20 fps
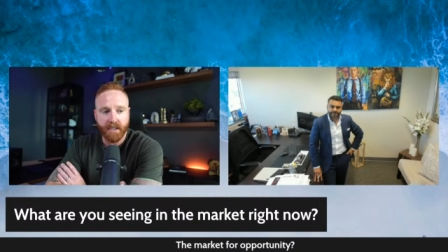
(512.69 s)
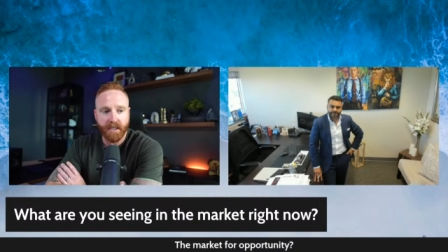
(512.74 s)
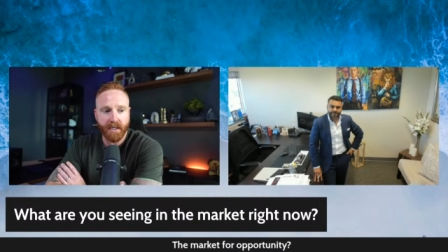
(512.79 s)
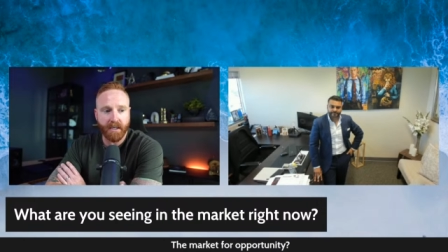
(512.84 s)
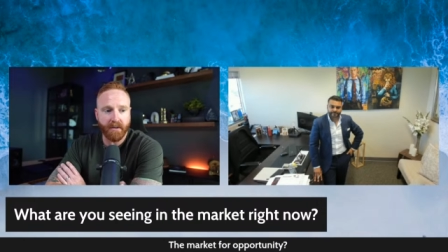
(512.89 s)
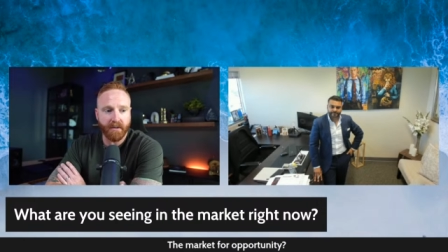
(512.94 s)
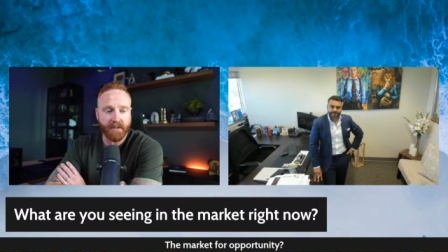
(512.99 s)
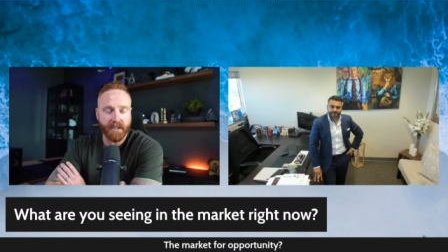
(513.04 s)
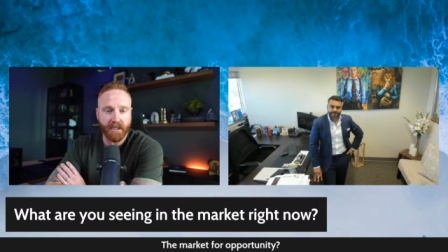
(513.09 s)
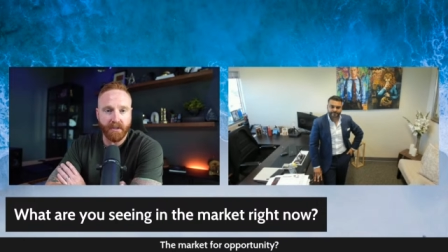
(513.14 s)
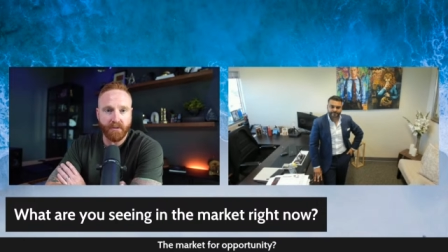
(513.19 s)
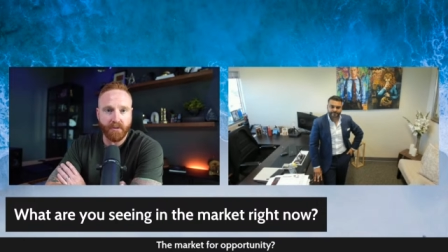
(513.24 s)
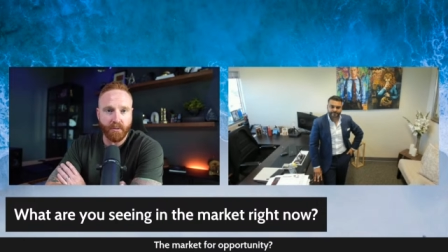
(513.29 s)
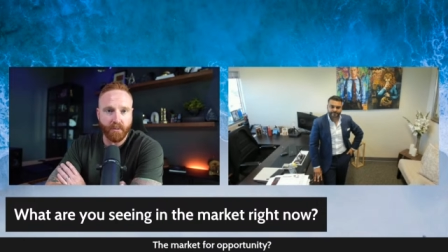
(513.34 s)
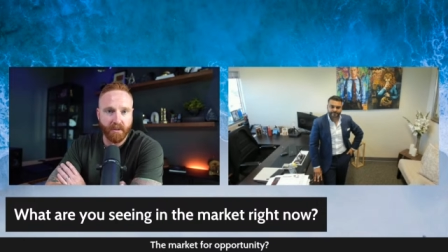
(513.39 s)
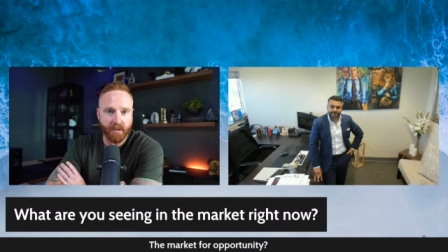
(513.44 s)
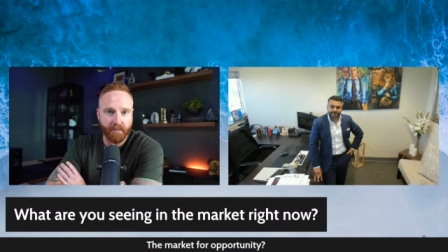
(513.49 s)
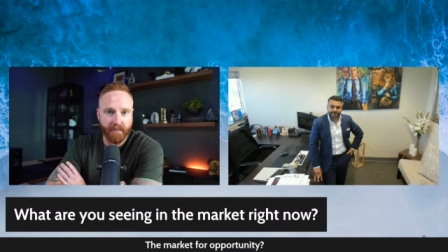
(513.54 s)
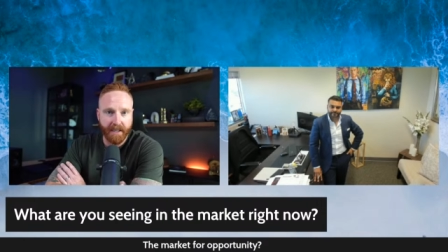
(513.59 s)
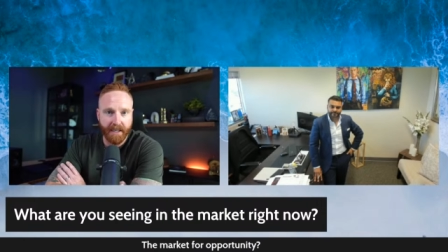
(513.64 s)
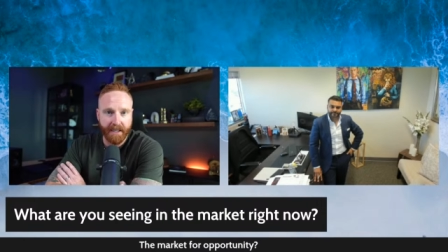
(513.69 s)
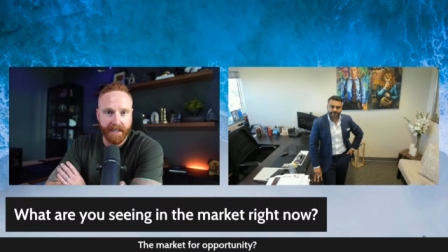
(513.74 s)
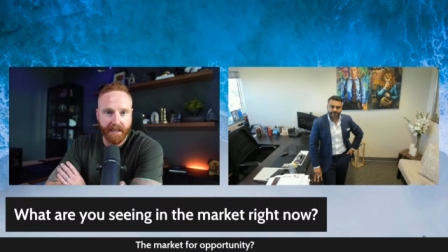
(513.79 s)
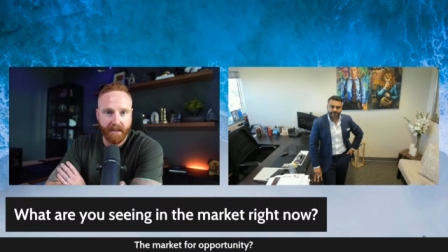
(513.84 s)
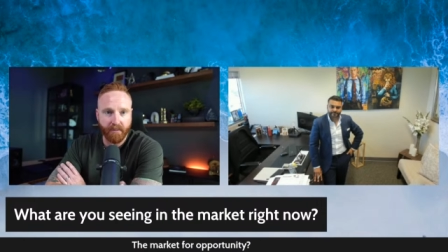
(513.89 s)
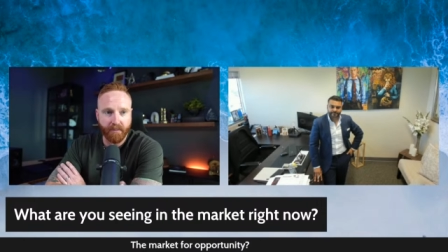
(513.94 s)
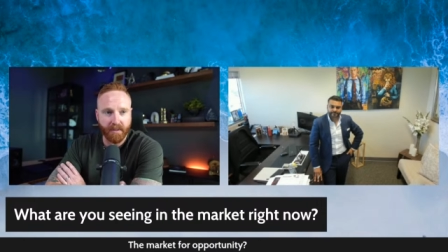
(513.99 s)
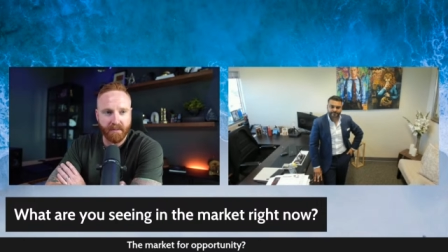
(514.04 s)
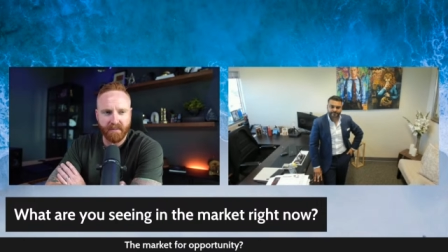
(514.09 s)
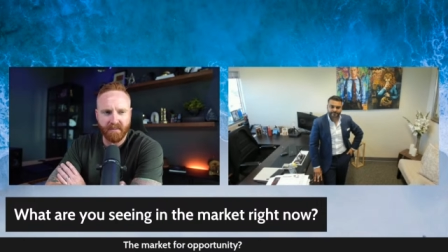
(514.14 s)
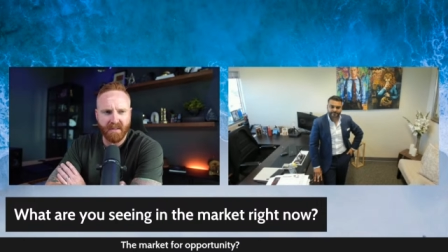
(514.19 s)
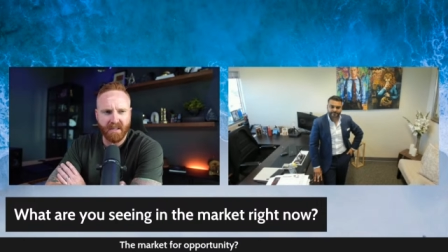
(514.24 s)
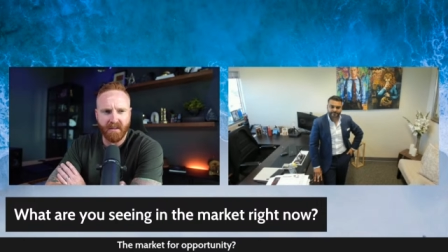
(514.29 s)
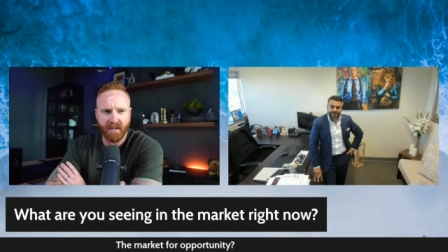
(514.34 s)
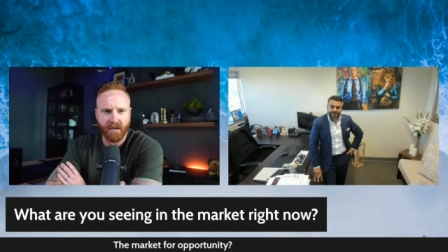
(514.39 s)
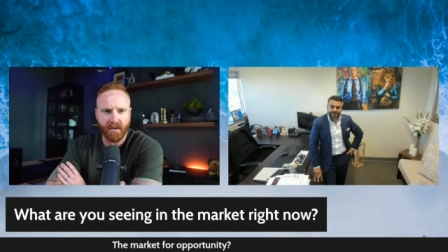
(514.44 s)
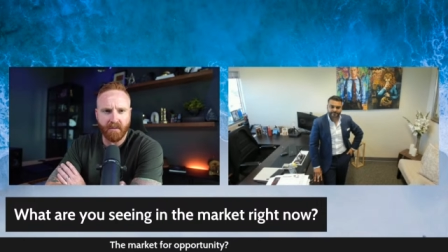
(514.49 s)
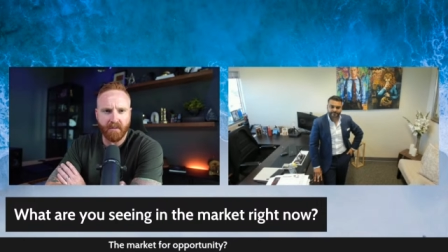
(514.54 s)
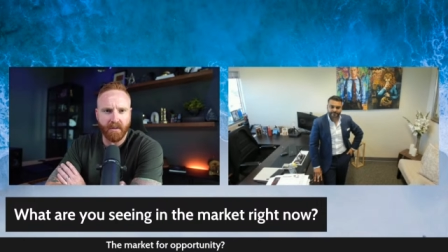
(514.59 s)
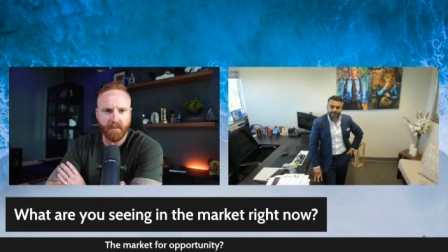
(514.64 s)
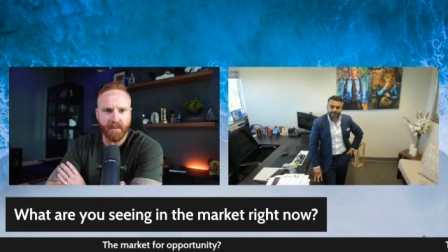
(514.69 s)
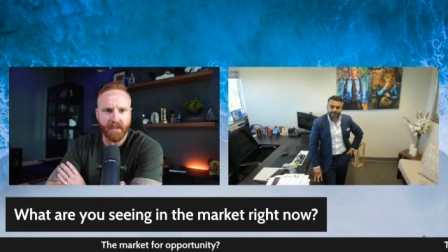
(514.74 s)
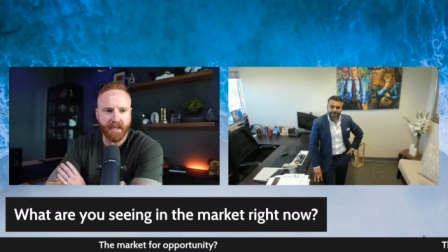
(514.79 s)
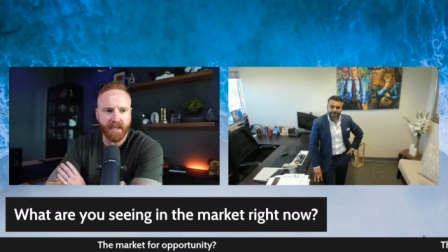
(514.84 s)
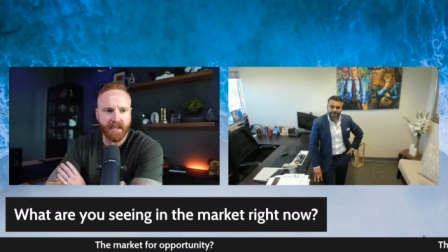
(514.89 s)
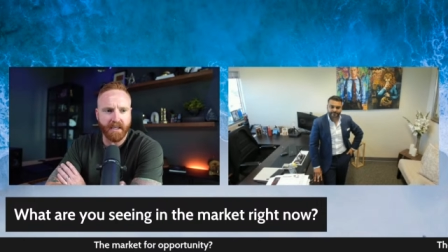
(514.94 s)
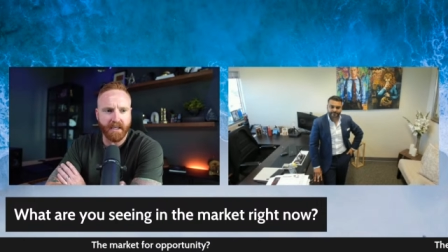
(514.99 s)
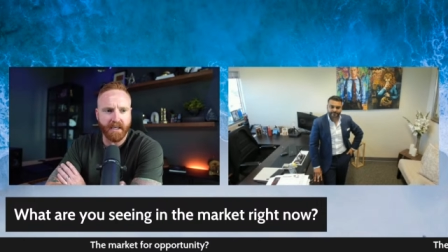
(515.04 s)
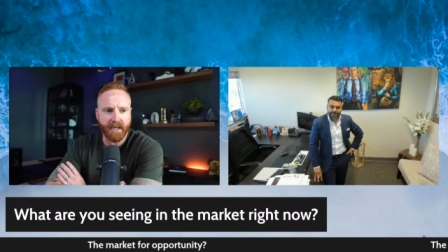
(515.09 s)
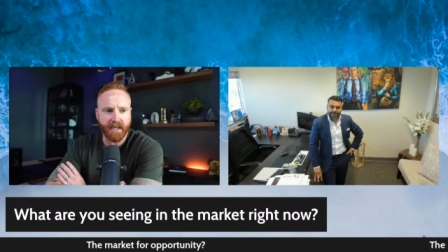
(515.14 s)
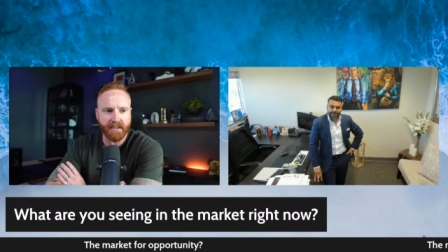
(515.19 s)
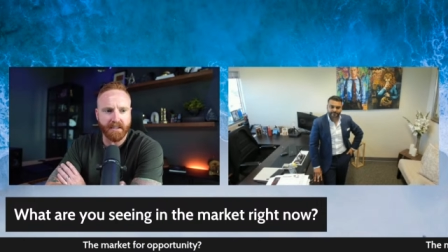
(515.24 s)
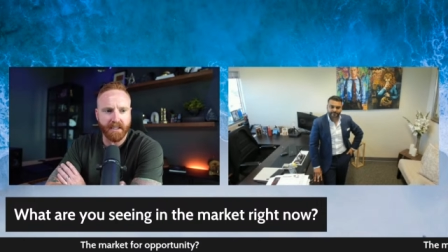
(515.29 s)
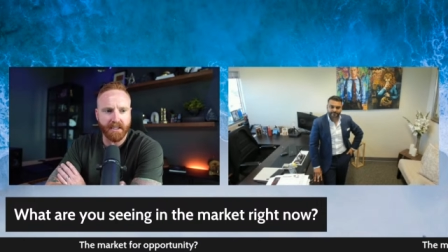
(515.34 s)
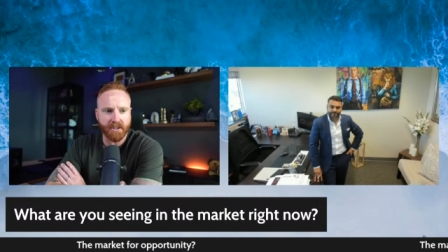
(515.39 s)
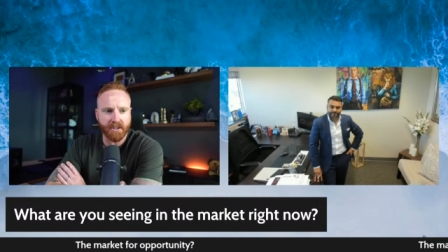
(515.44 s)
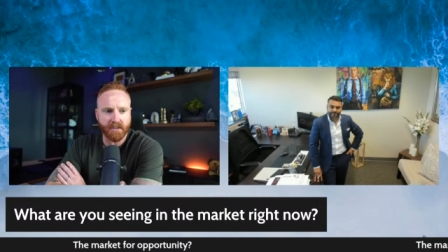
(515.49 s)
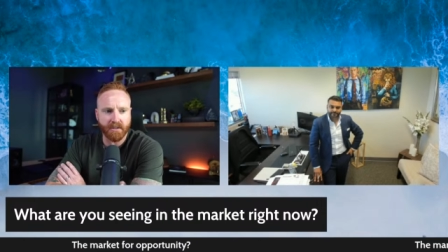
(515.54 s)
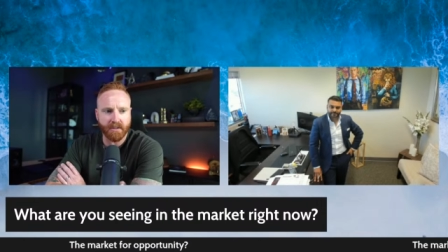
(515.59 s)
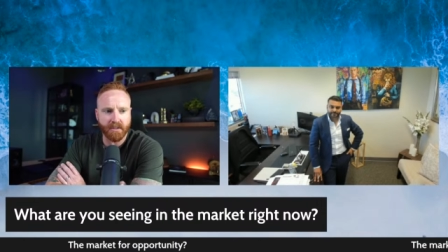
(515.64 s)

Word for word: entertain two on buy down, but then they don't apply any context